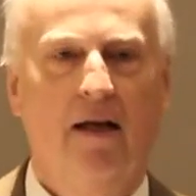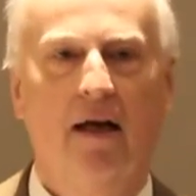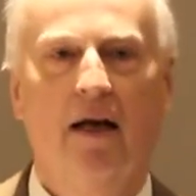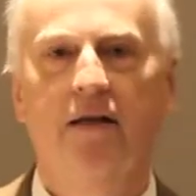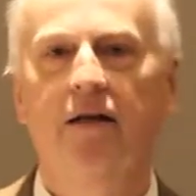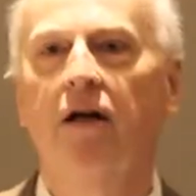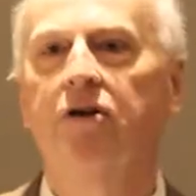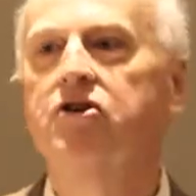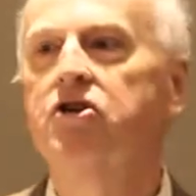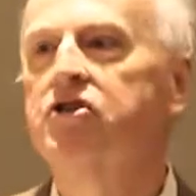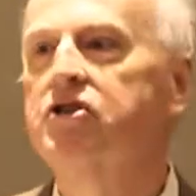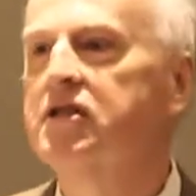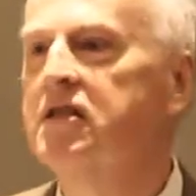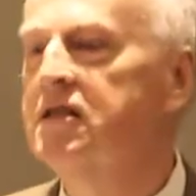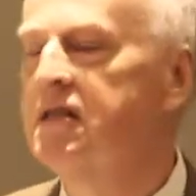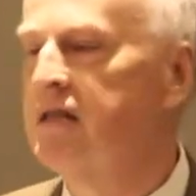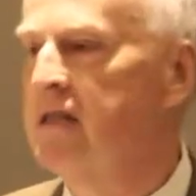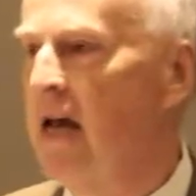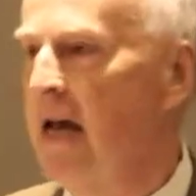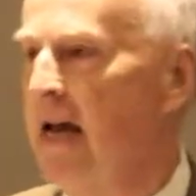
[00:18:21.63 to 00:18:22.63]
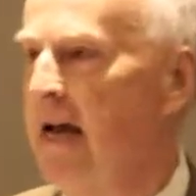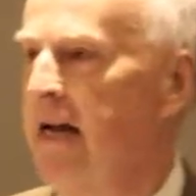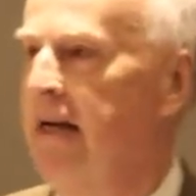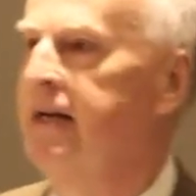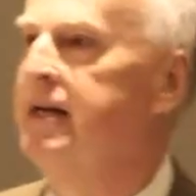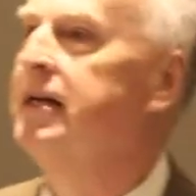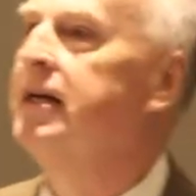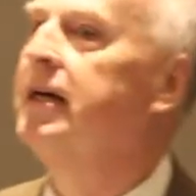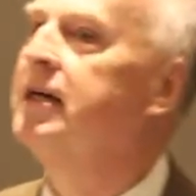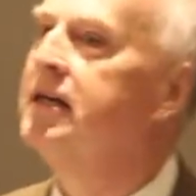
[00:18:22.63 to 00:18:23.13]
and under
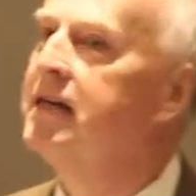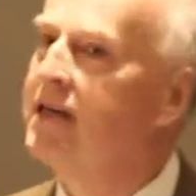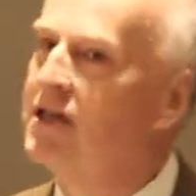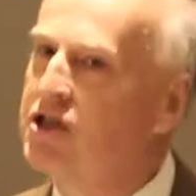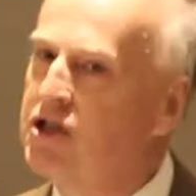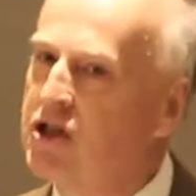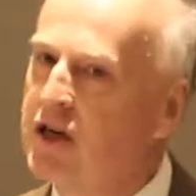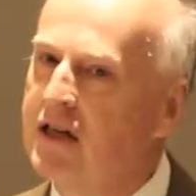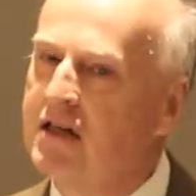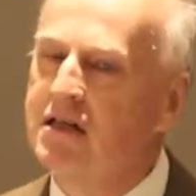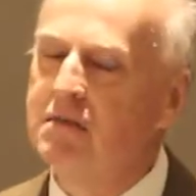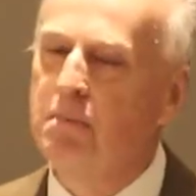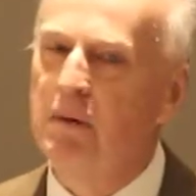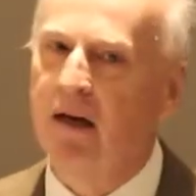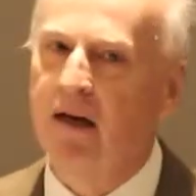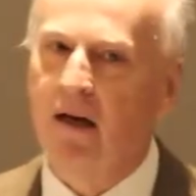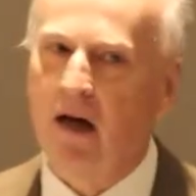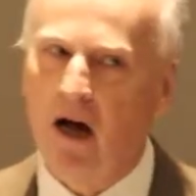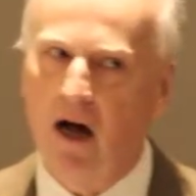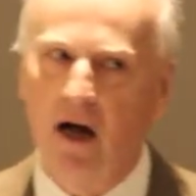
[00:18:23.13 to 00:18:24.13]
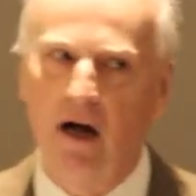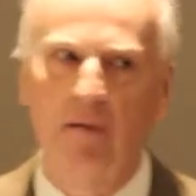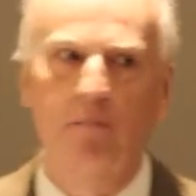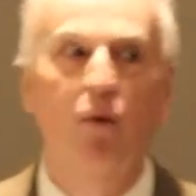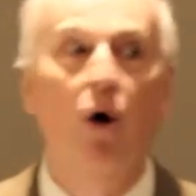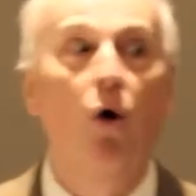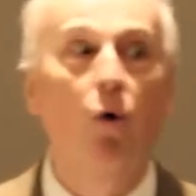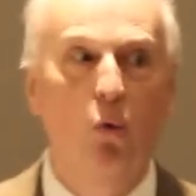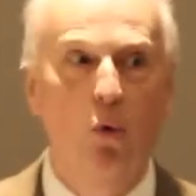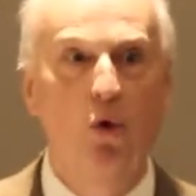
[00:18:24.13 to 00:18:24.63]
sustained conditions
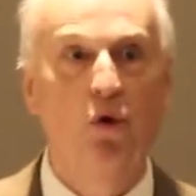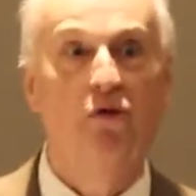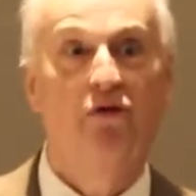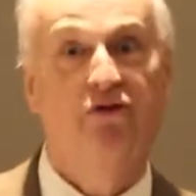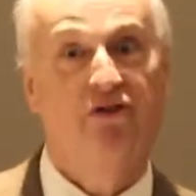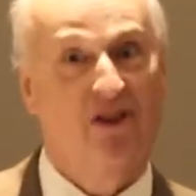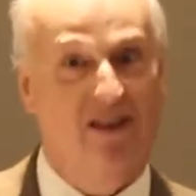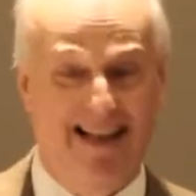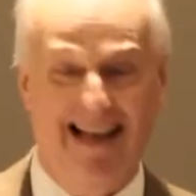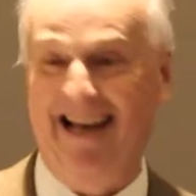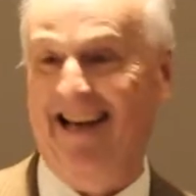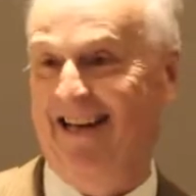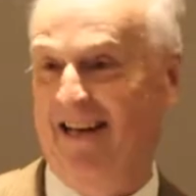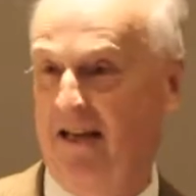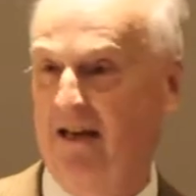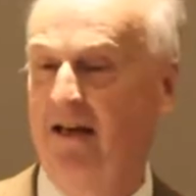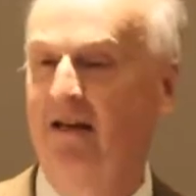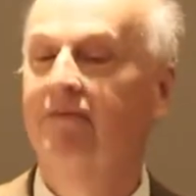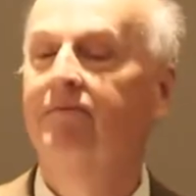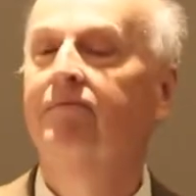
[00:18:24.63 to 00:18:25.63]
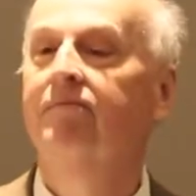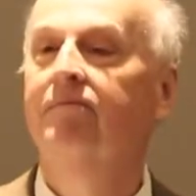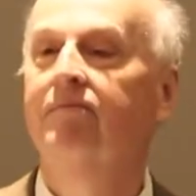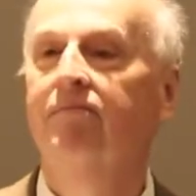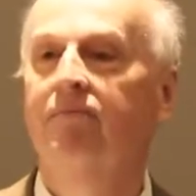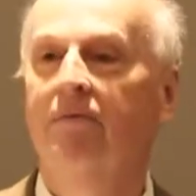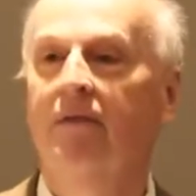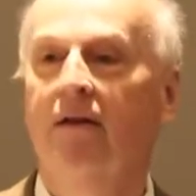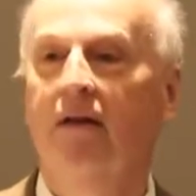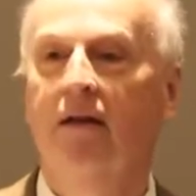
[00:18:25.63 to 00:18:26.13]
become wolf-like,
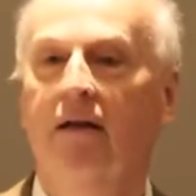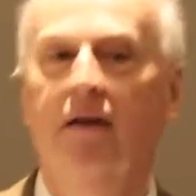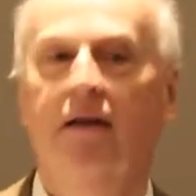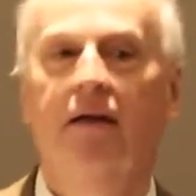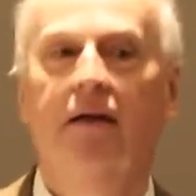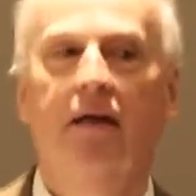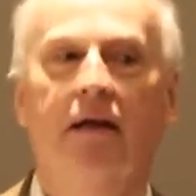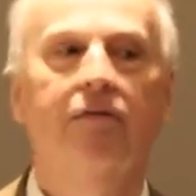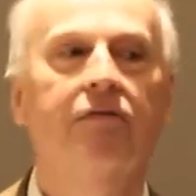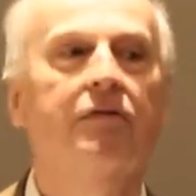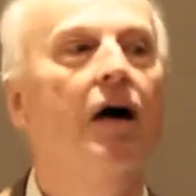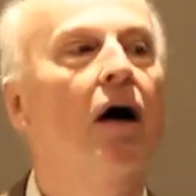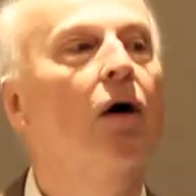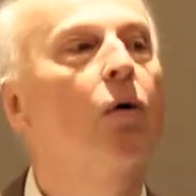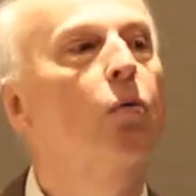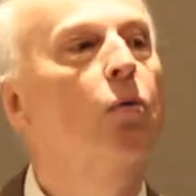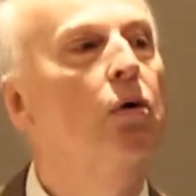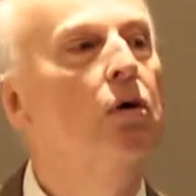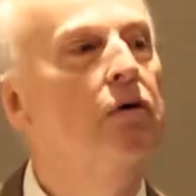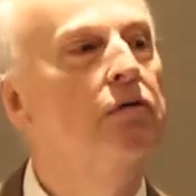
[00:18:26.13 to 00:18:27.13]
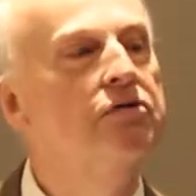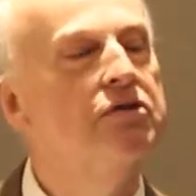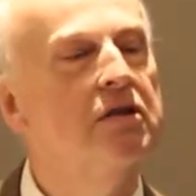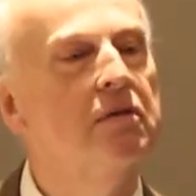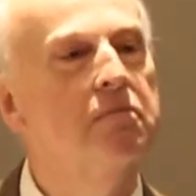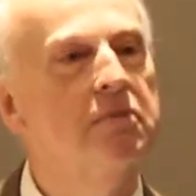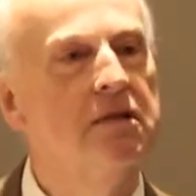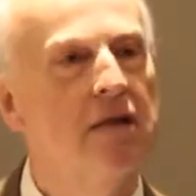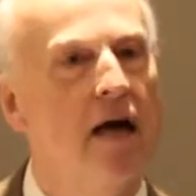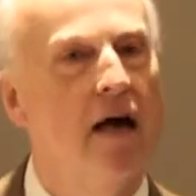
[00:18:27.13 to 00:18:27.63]
if not wolves
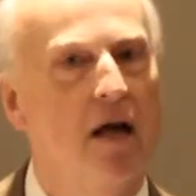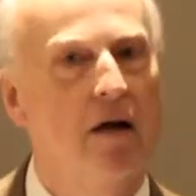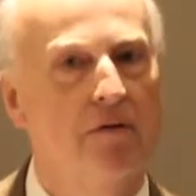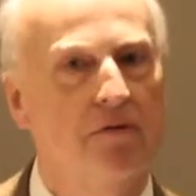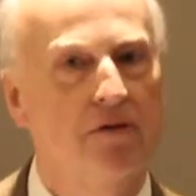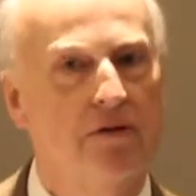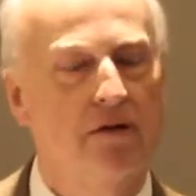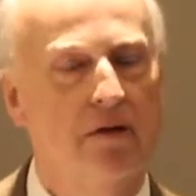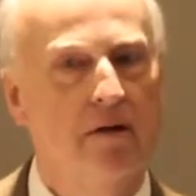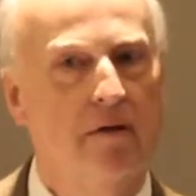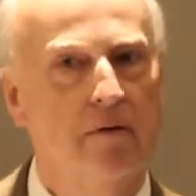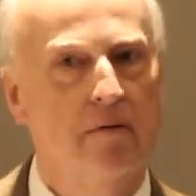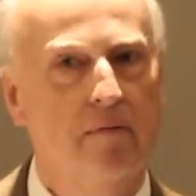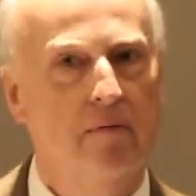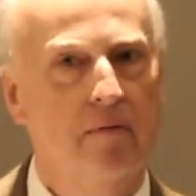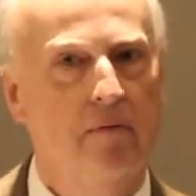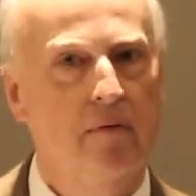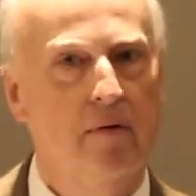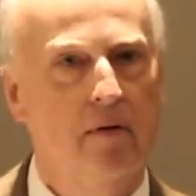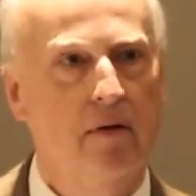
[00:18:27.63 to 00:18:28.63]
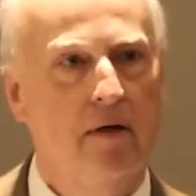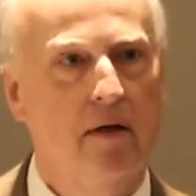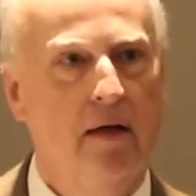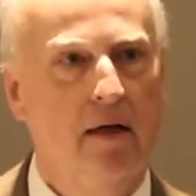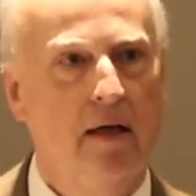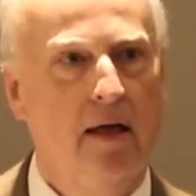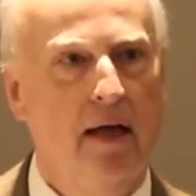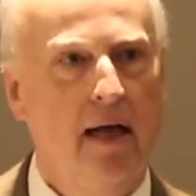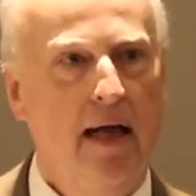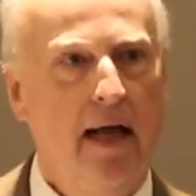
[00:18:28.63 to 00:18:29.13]
themselves.
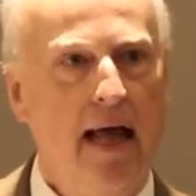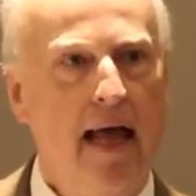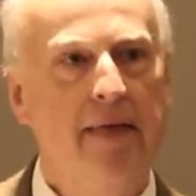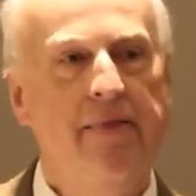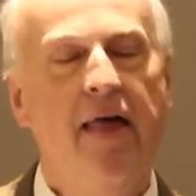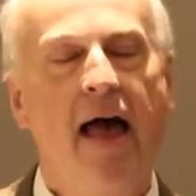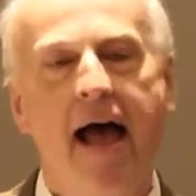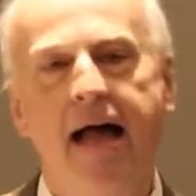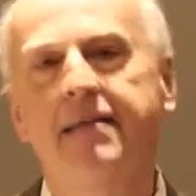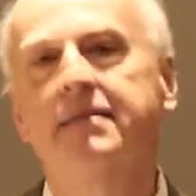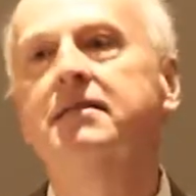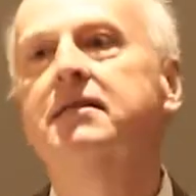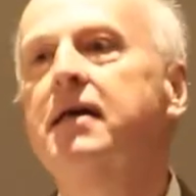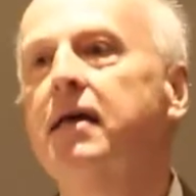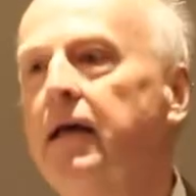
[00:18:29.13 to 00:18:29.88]
And that's